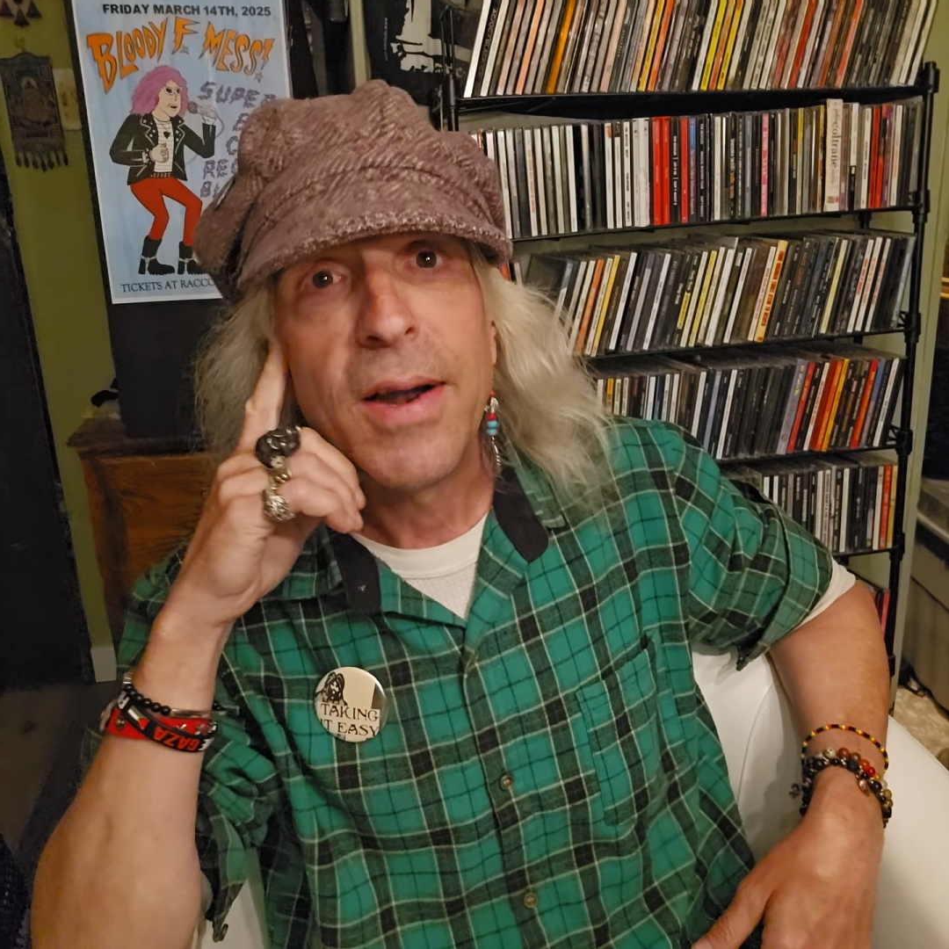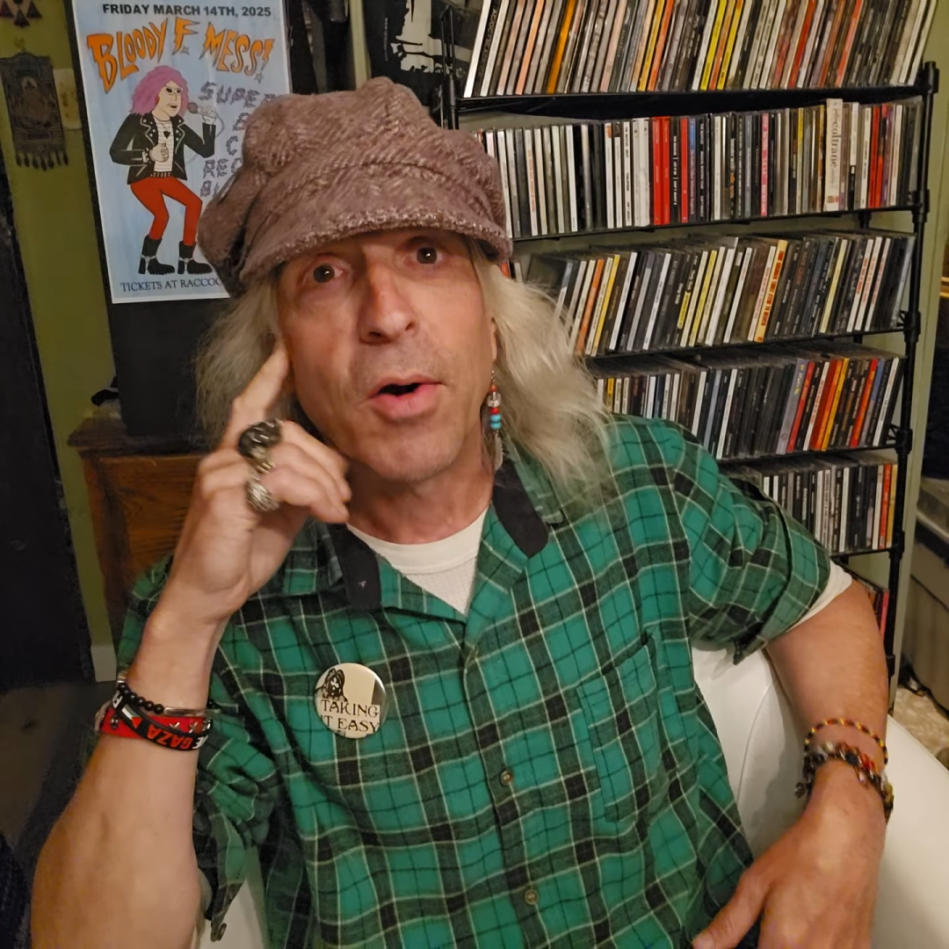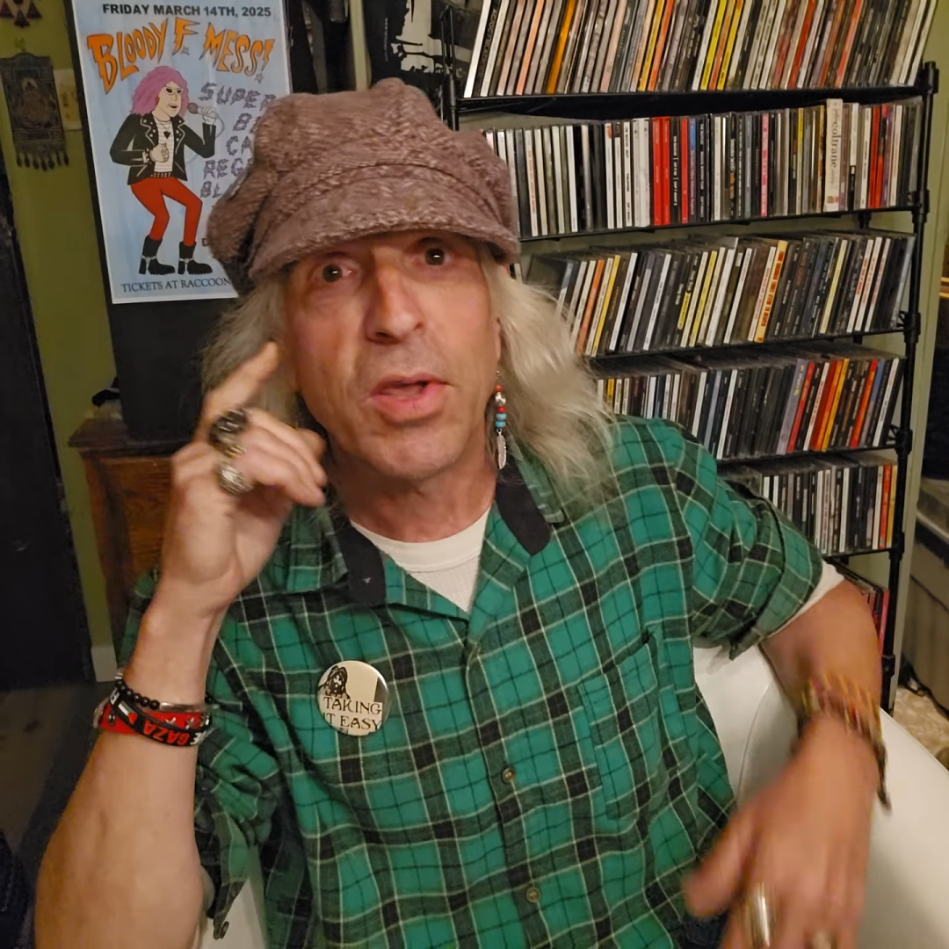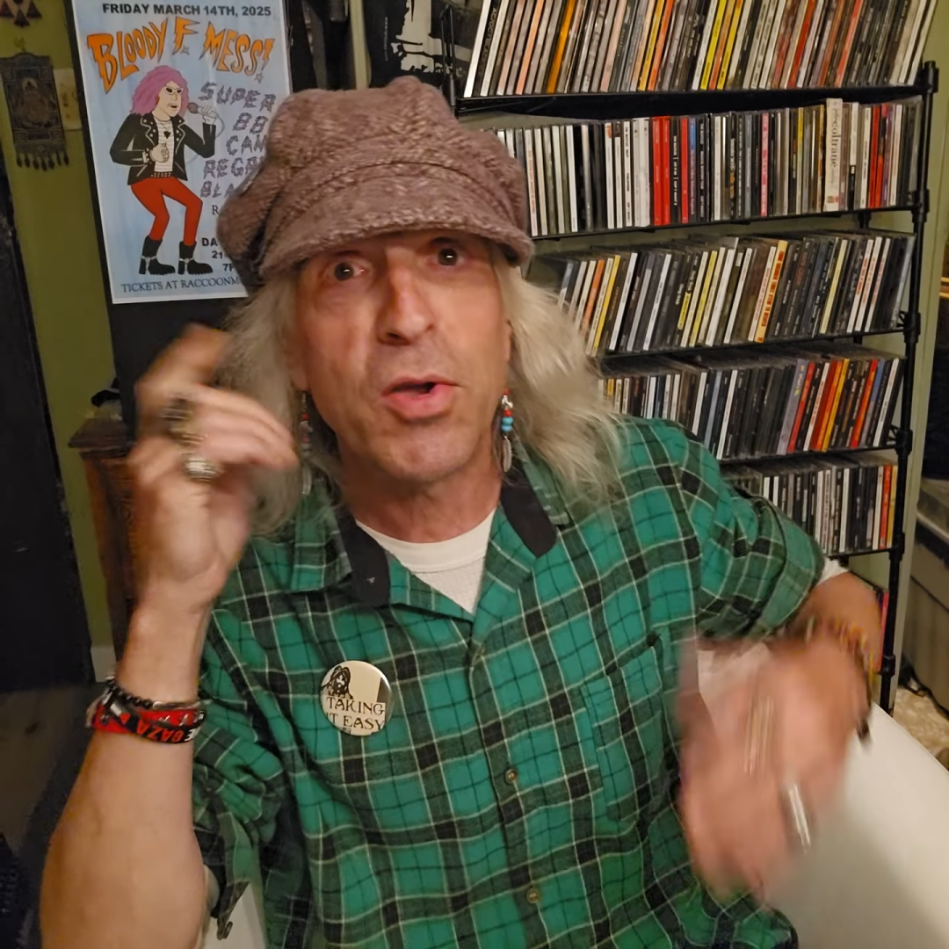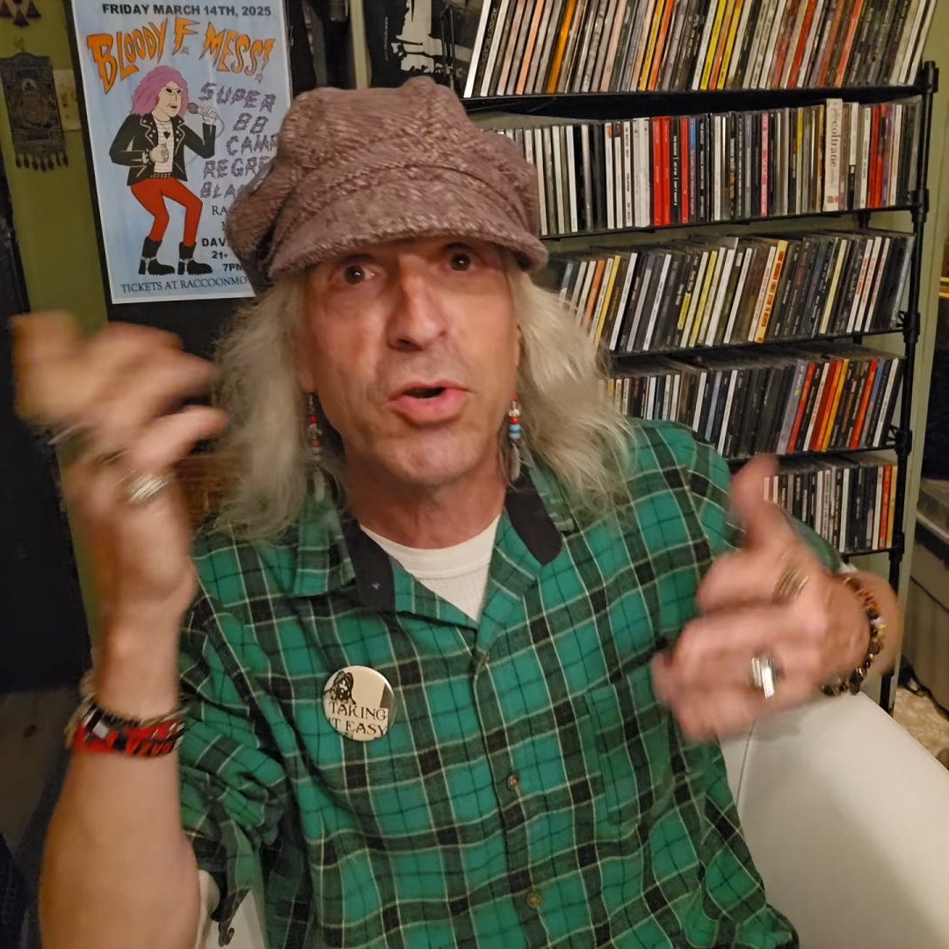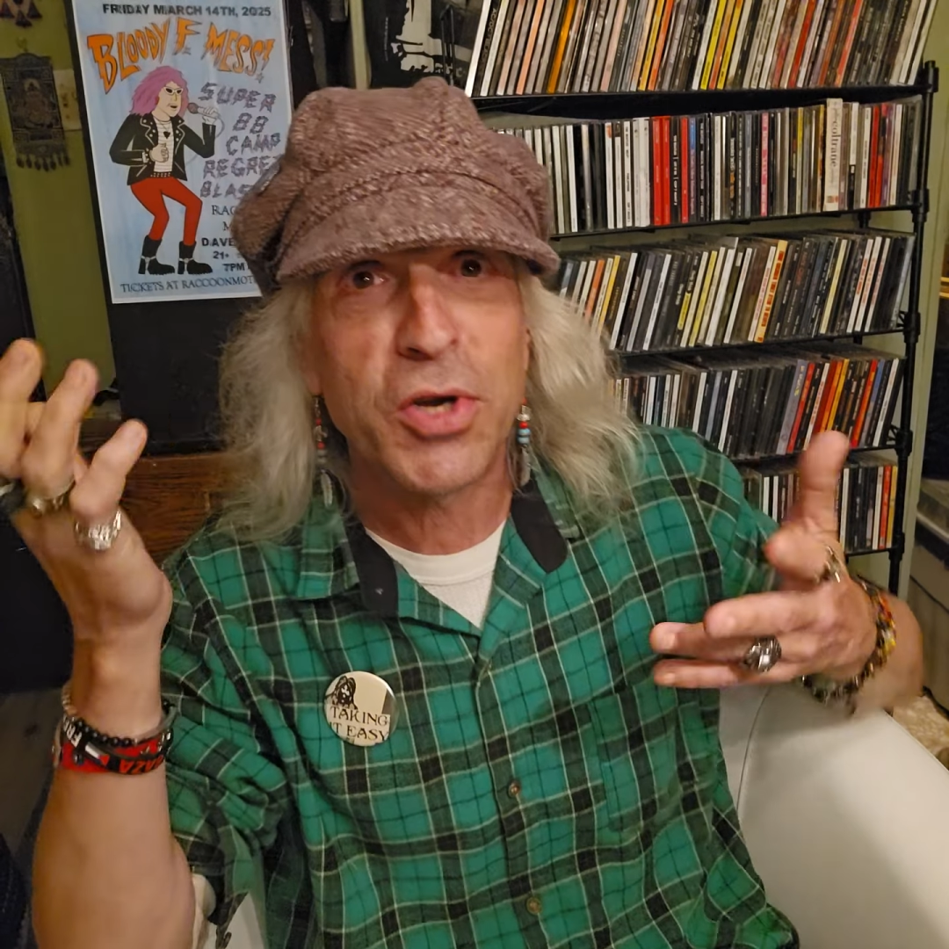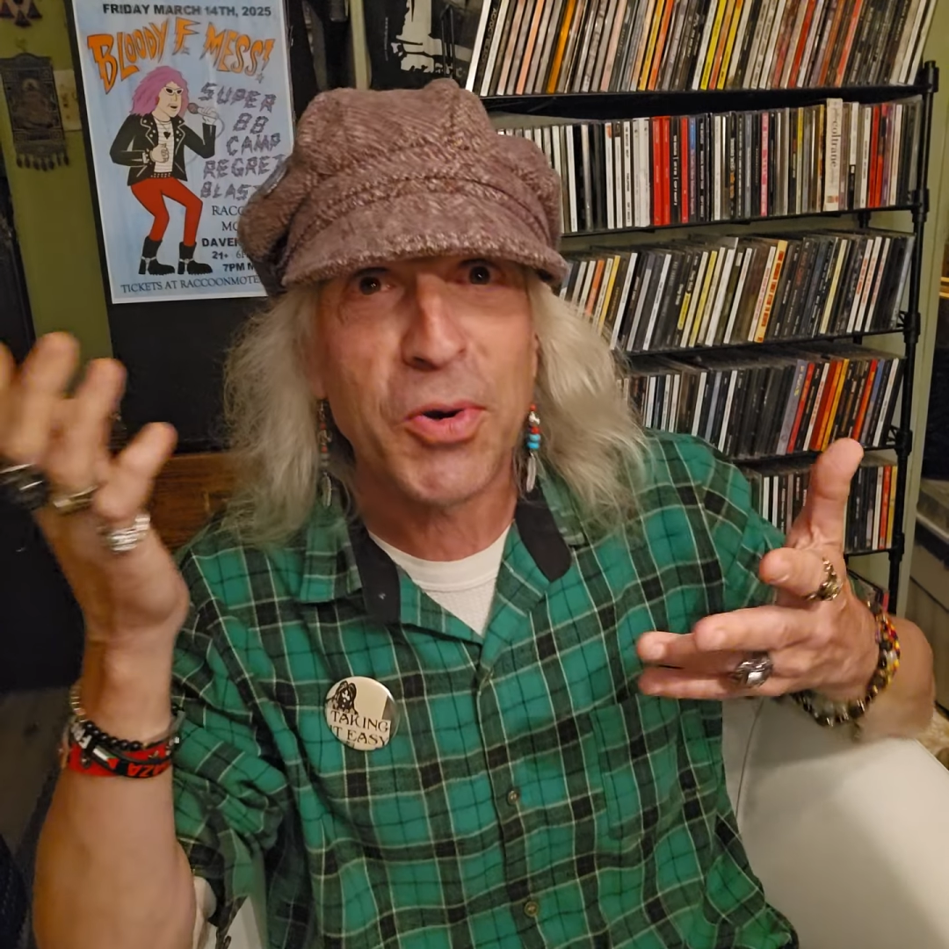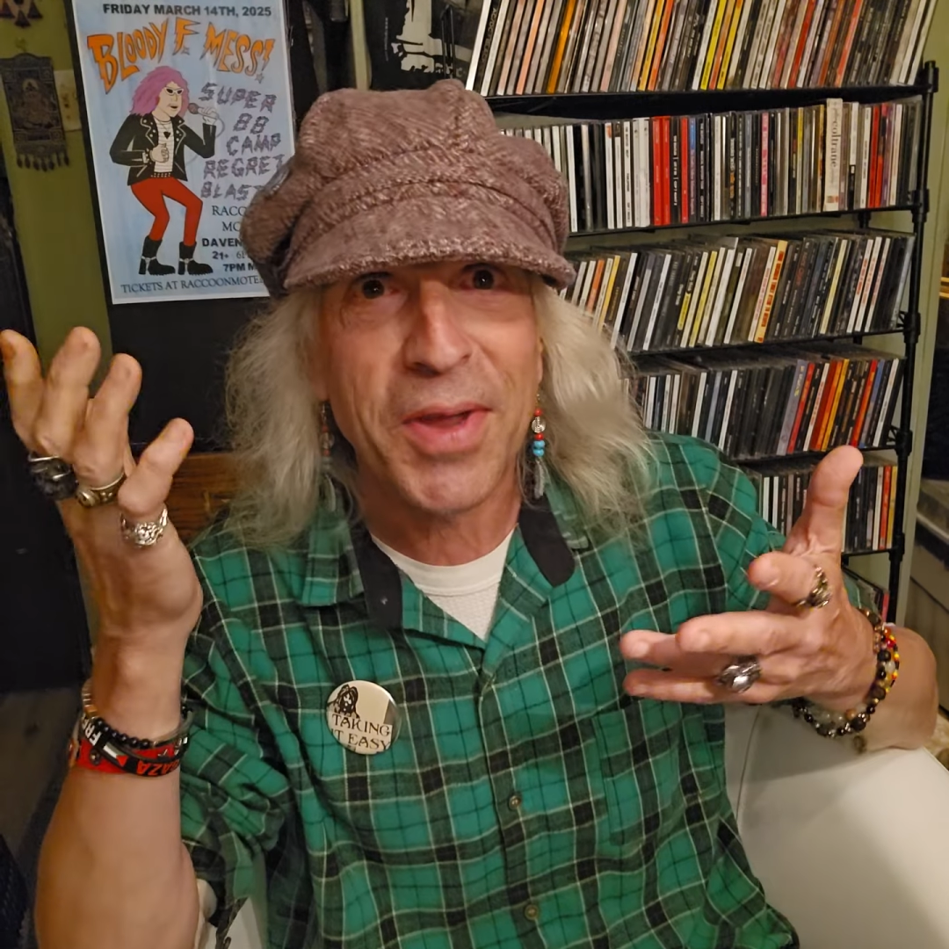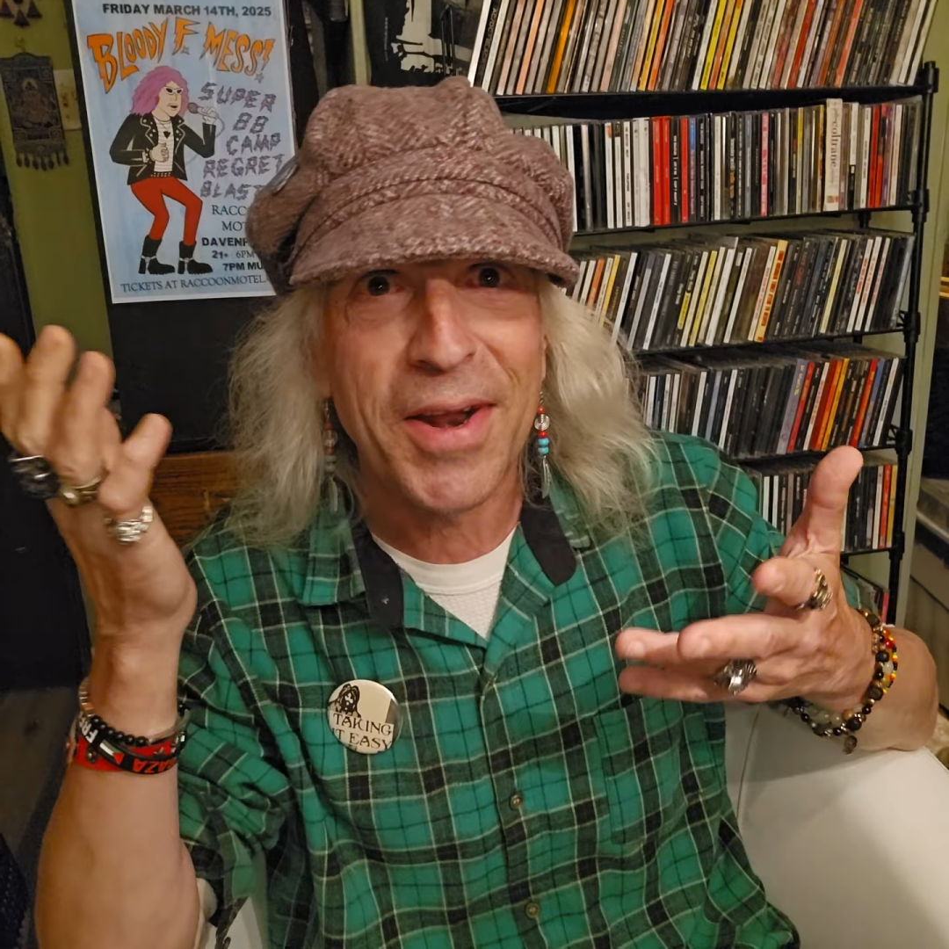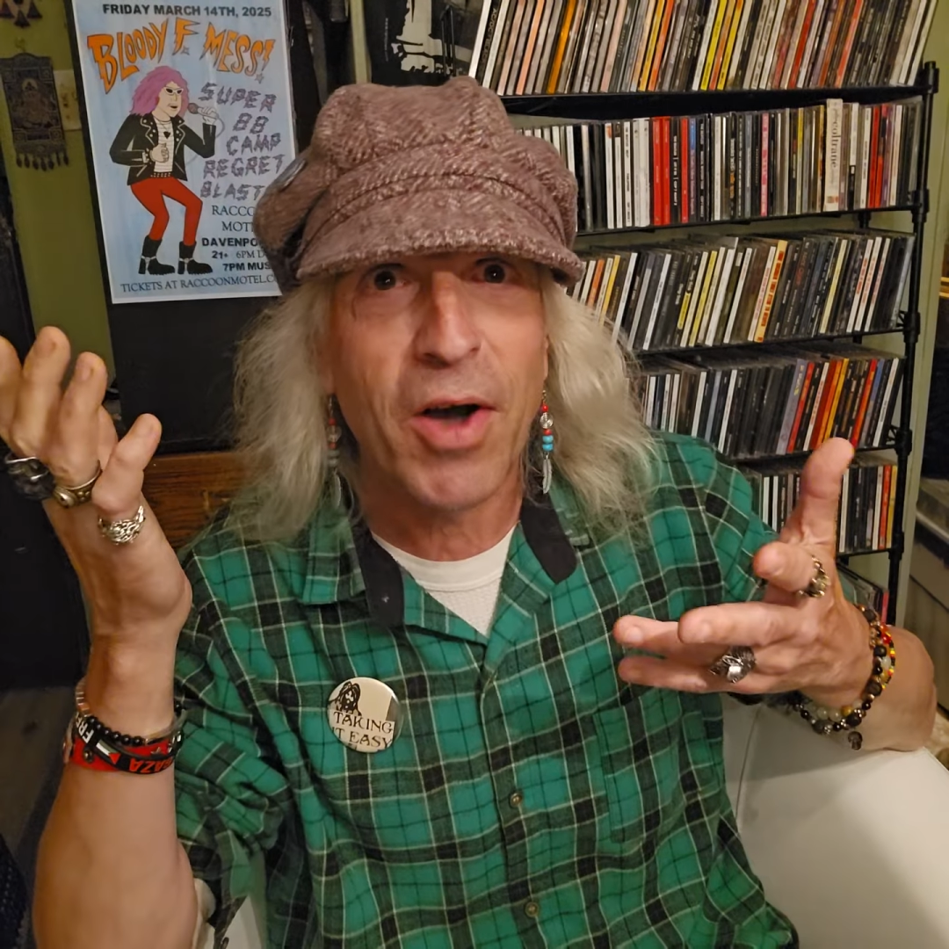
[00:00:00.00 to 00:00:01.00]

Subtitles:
or use you.